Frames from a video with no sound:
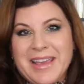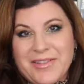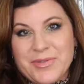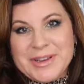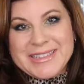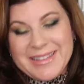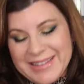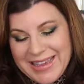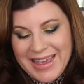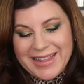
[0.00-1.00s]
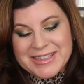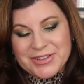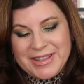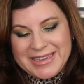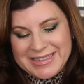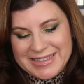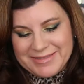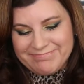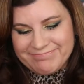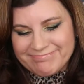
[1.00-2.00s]
I have recently canceled
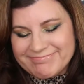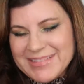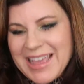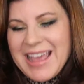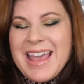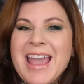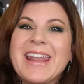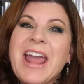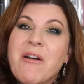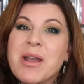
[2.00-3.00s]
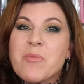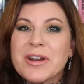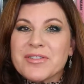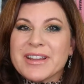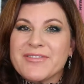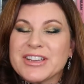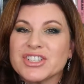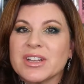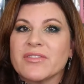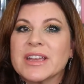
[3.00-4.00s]
this and now I'm wondering if I
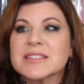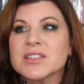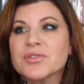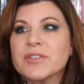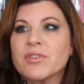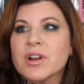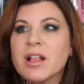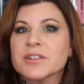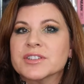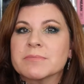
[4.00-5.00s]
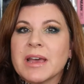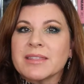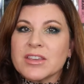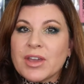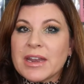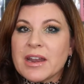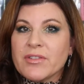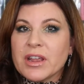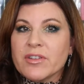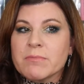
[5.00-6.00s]
should have. It's $34 a month. You get it
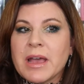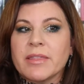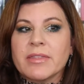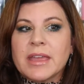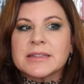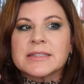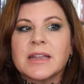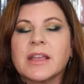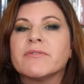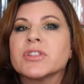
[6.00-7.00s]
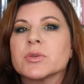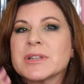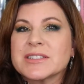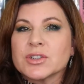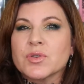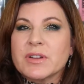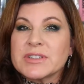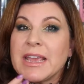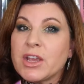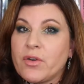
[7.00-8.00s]
every other month. It's an influencer sort of
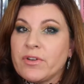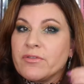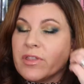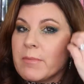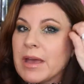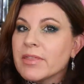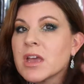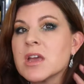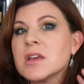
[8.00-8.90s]
takeover for the month.